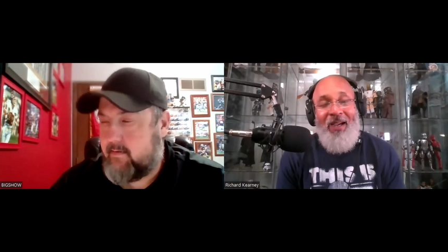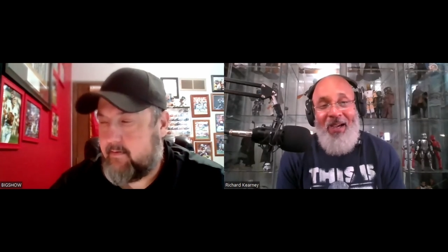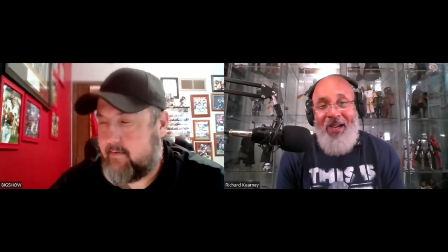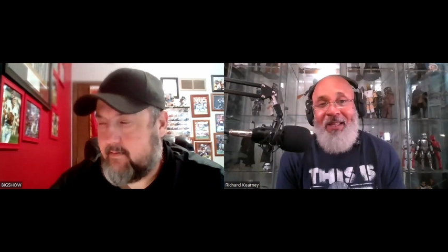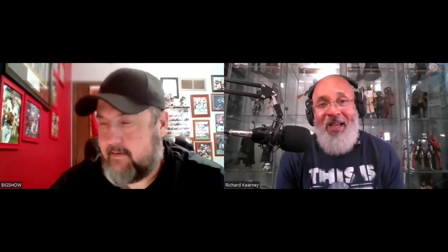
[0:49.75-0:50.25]

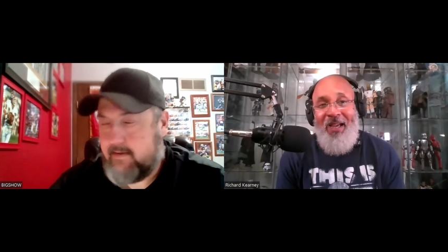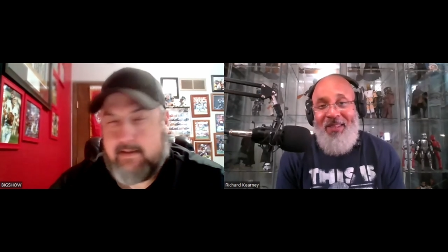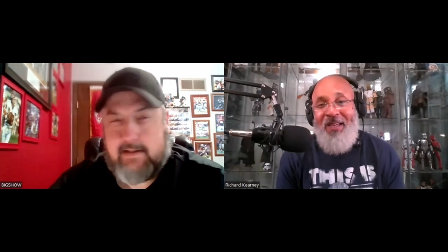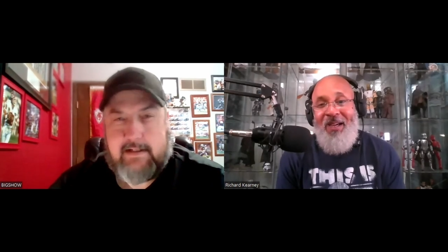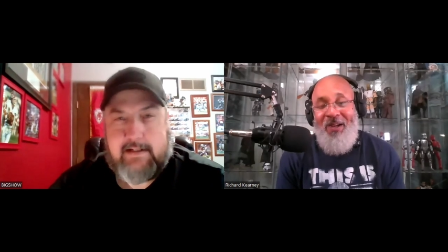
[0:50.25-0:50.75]
Speaker 1: I
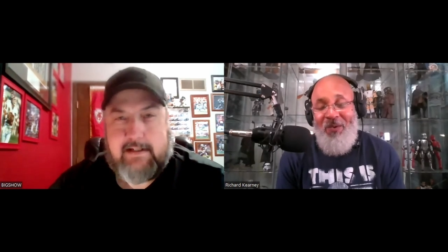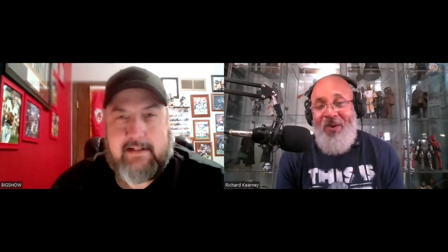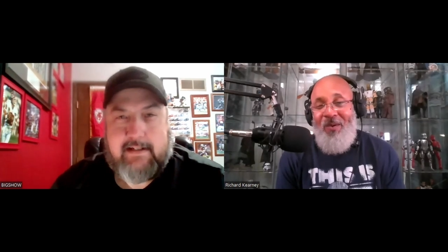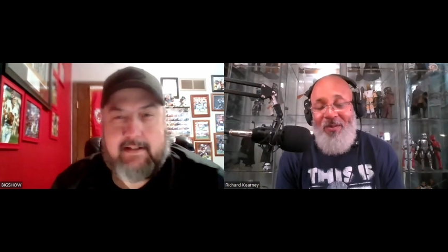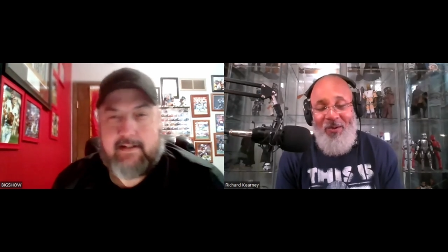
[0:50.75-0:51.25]
think I
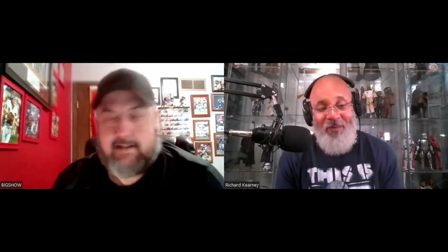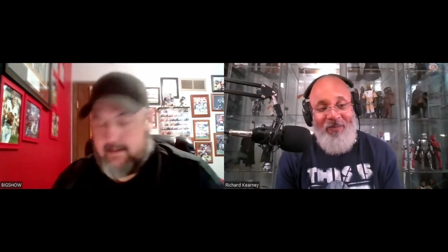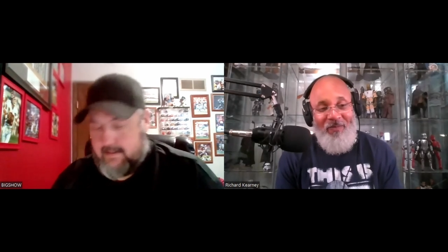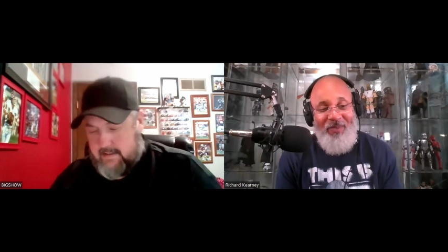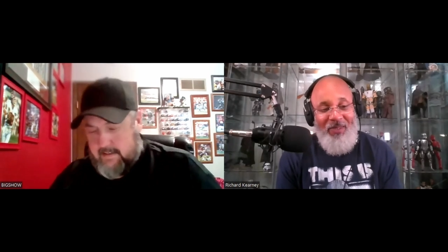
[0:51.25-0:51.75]
agree with you.
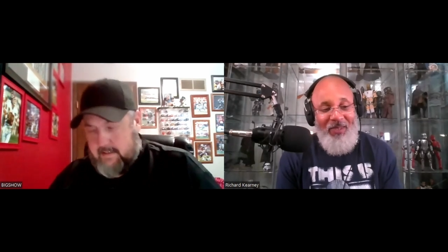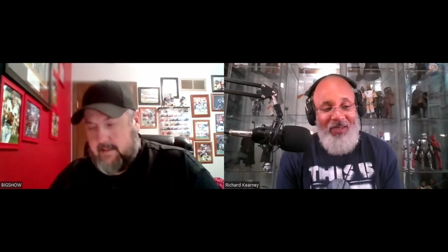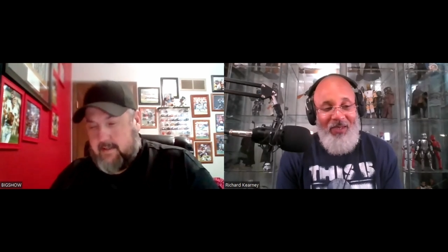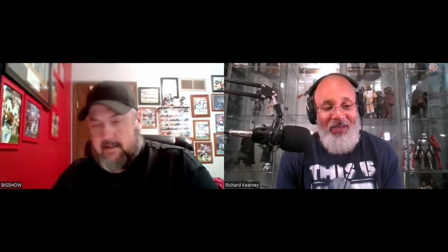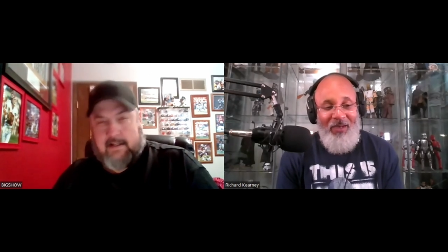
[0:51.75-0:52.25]

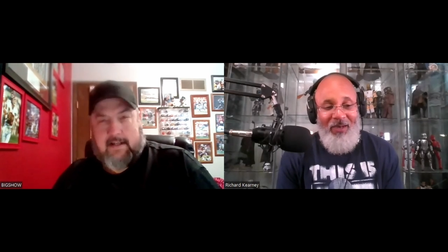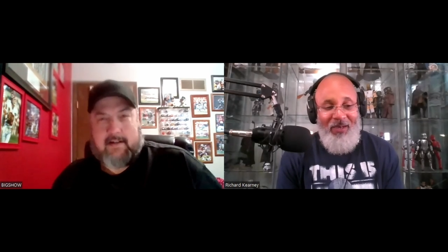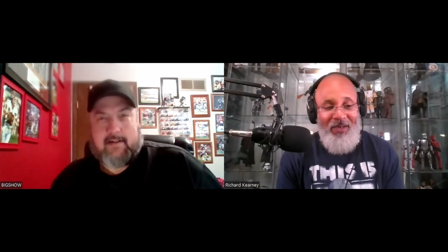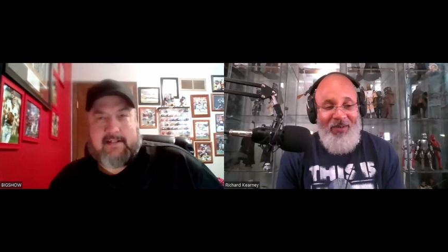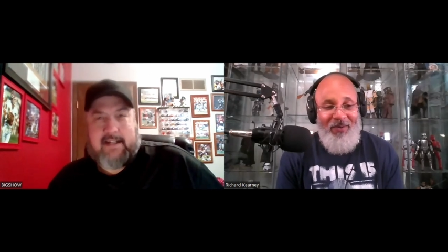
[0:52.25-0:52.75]

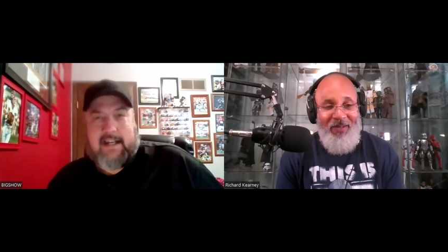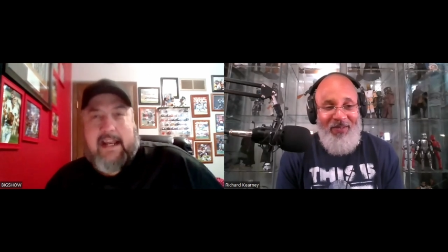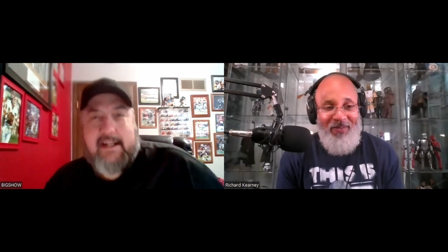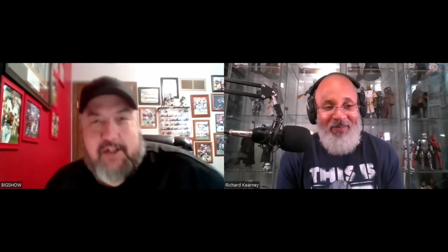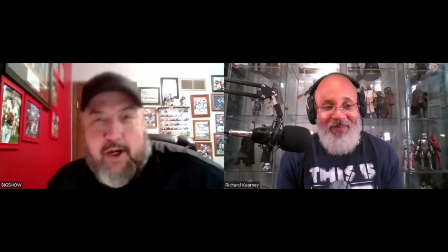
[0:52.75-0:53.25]

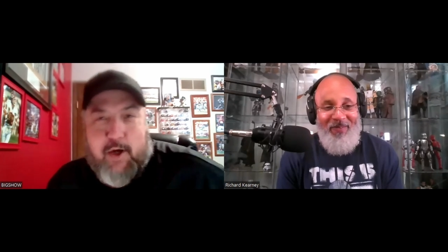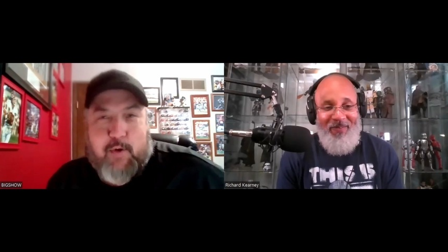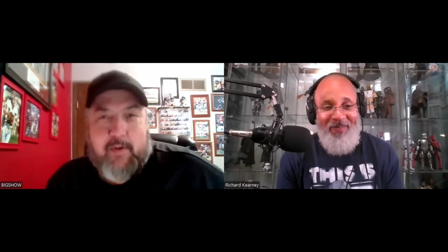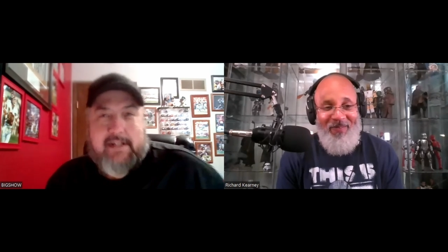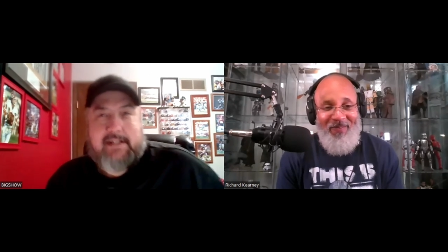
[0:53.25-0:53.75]
Speaker 2: Today's
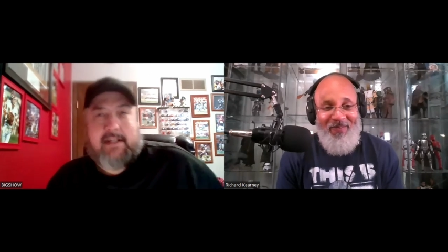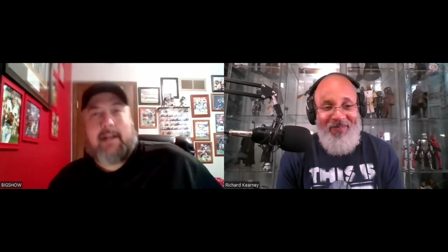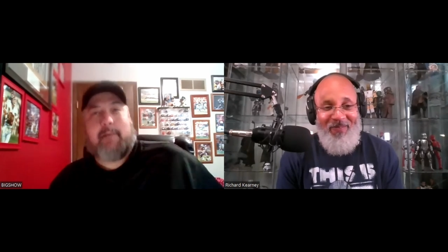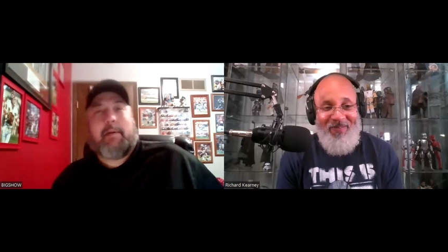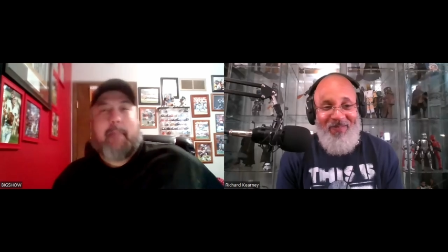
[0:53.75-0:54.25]
show is
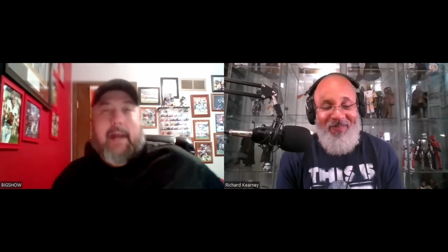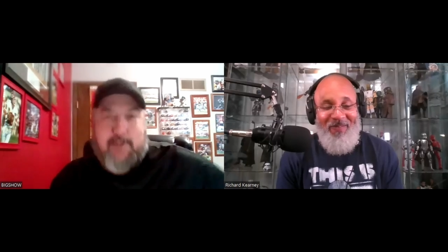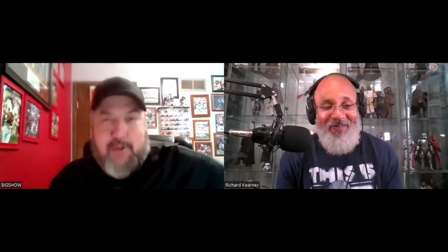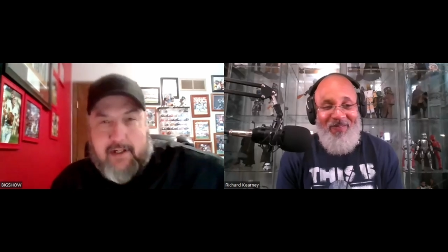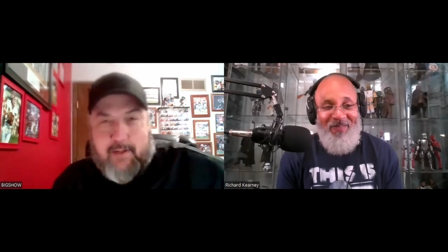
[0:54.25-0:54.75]
going to be
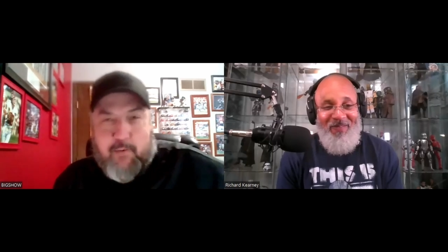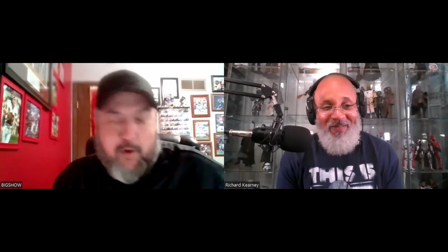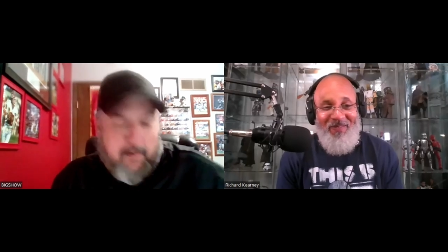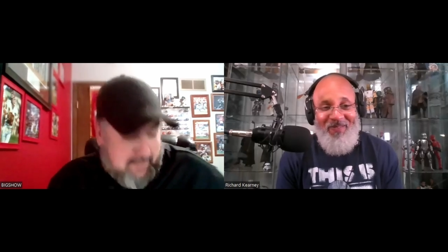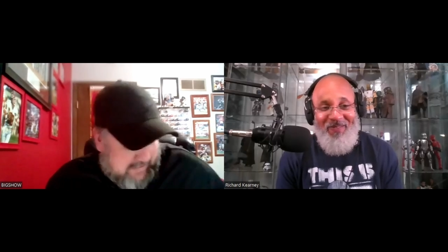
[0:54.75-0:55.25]
majorly
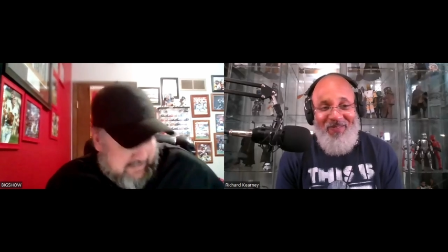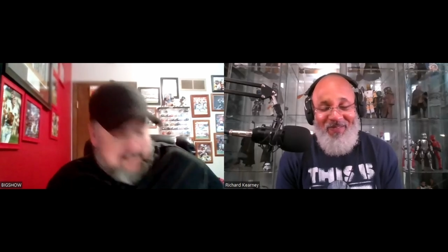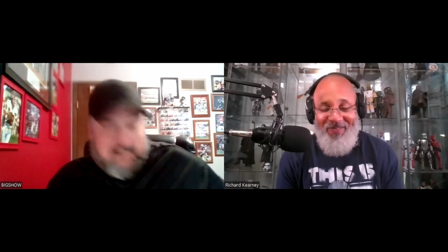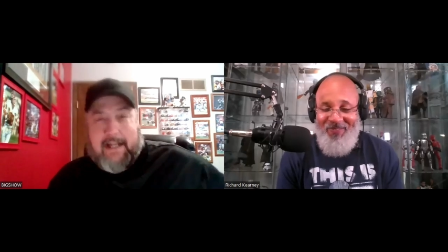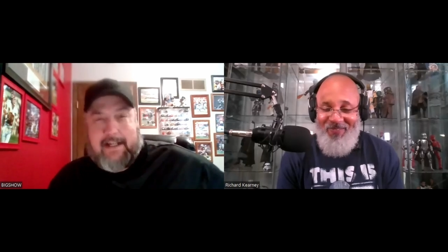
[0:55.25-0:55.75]
warped,
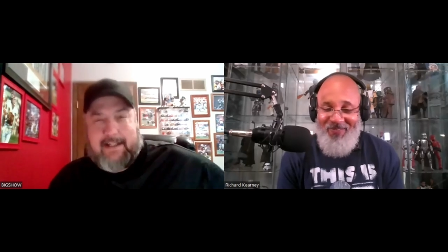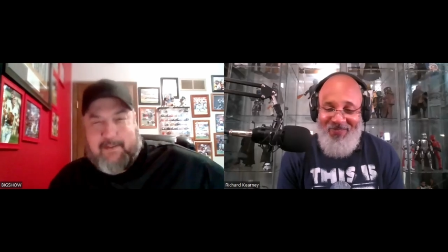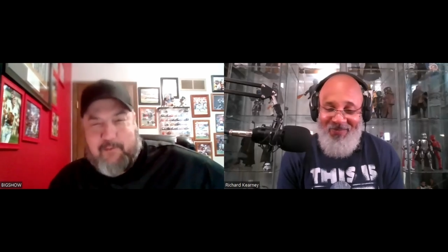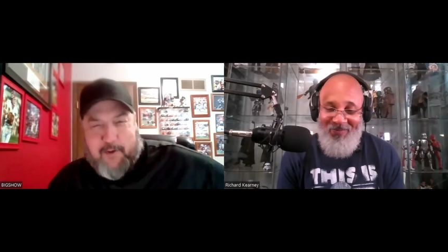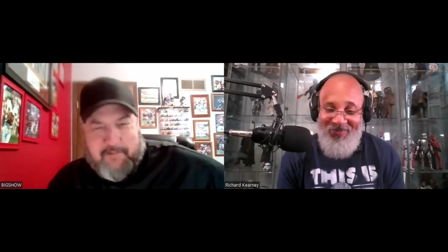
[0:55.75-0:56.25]
not
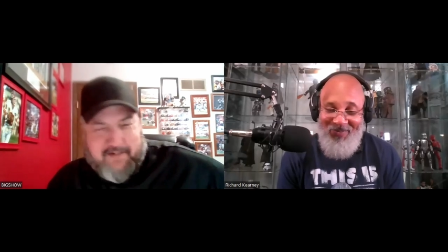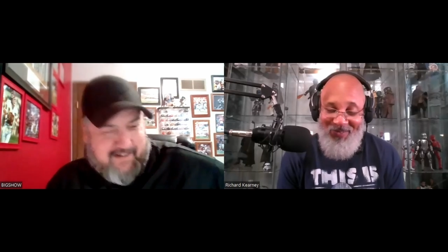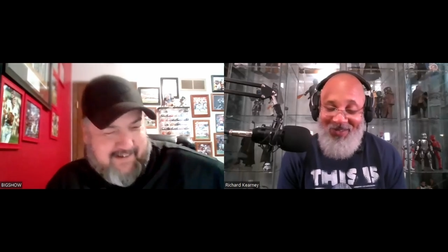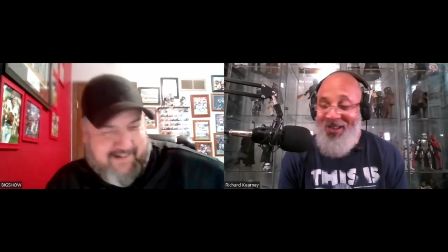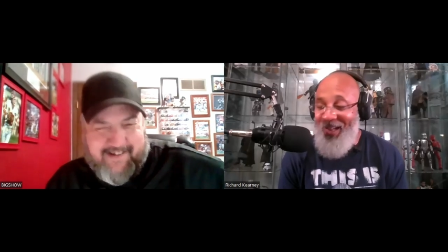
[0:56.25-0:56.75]
slightly warped.
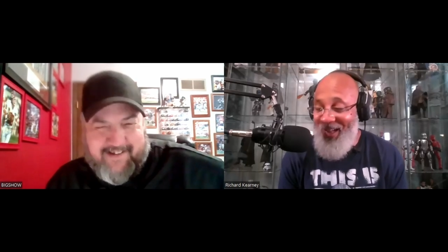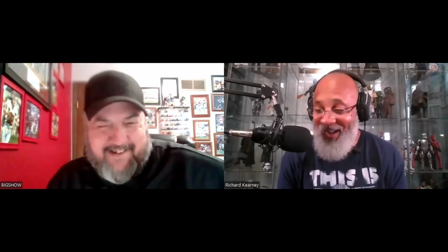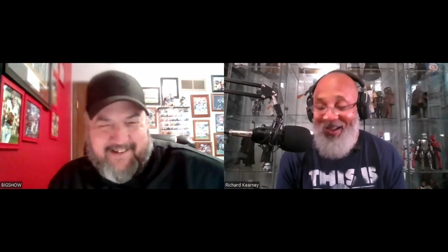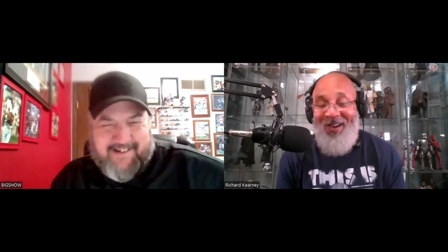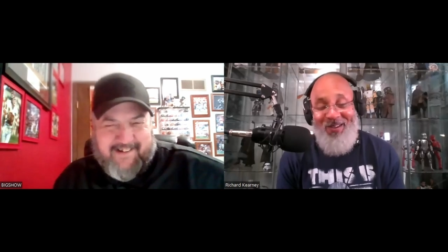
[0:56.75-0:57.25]

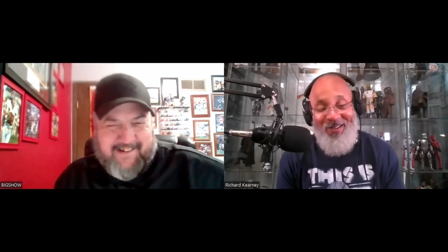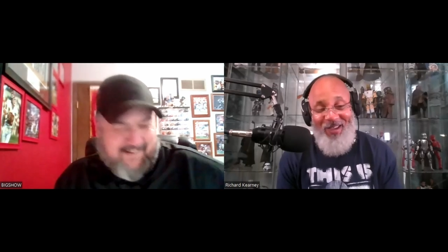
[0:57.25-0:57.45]
Yeah.